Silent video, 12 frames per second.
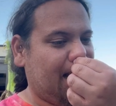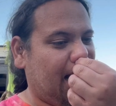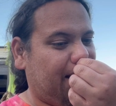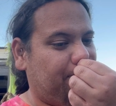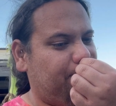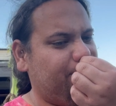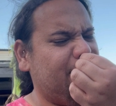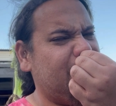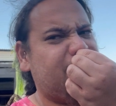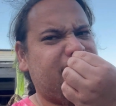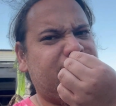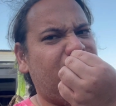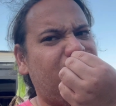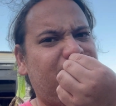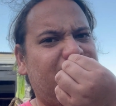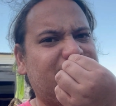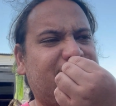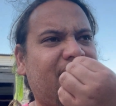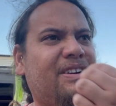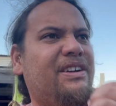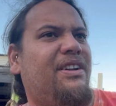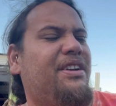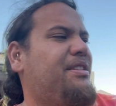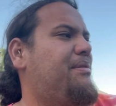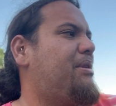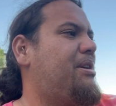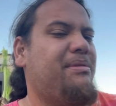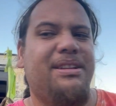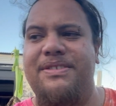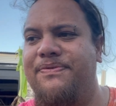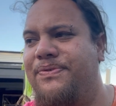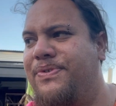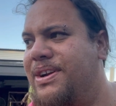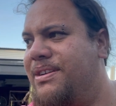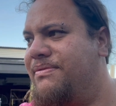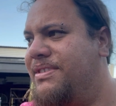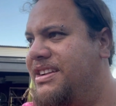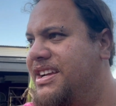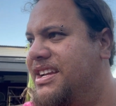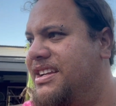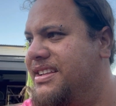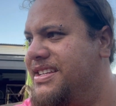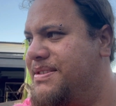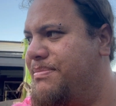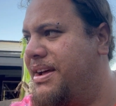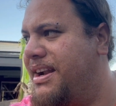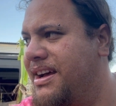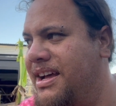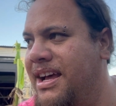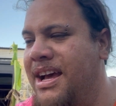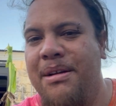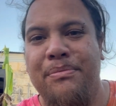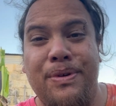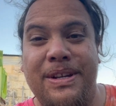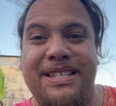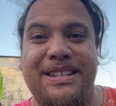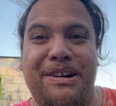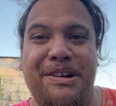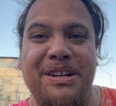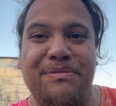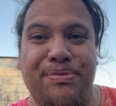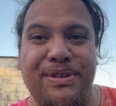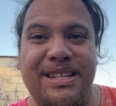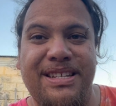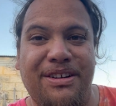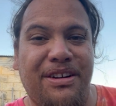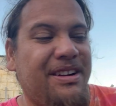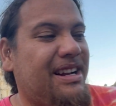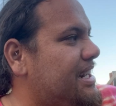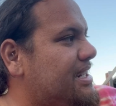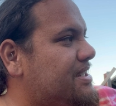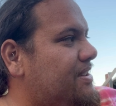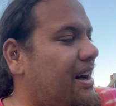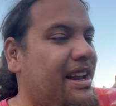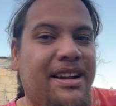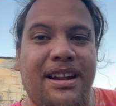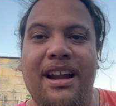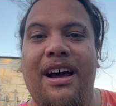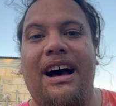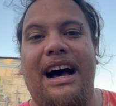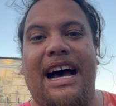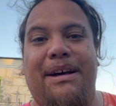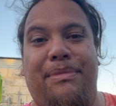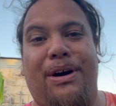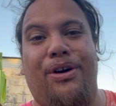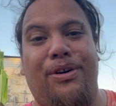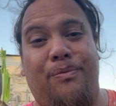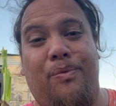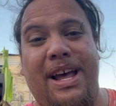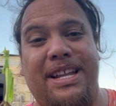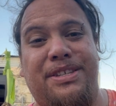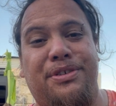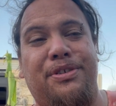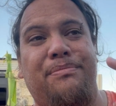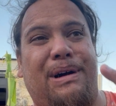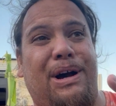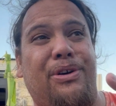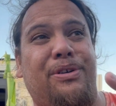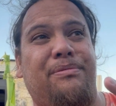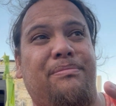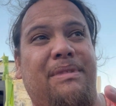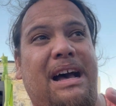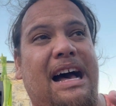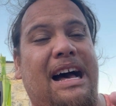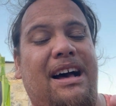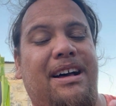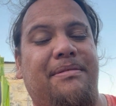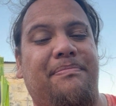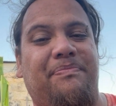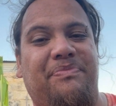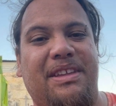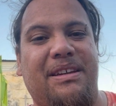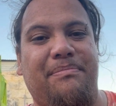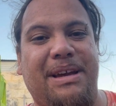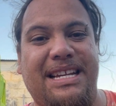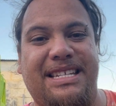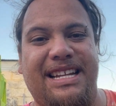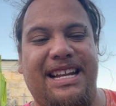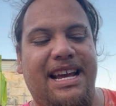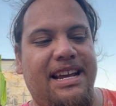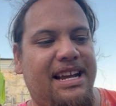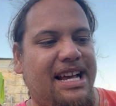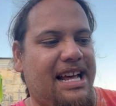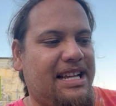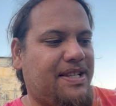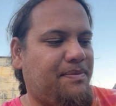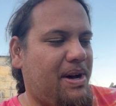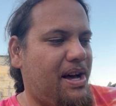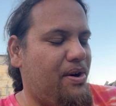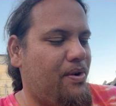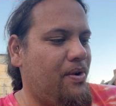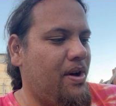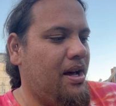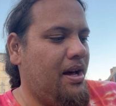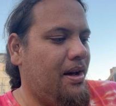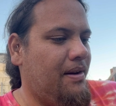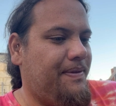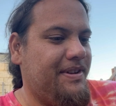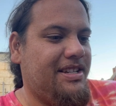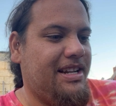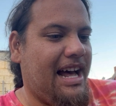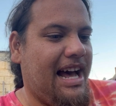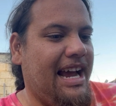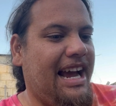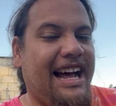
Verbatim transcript: Um, there's so much going on at the moment. It's freaking ridiculous, but uh, pretty stoked, pretty stoked, excited. I had my own wetsuit, my own um, BCD as well for today.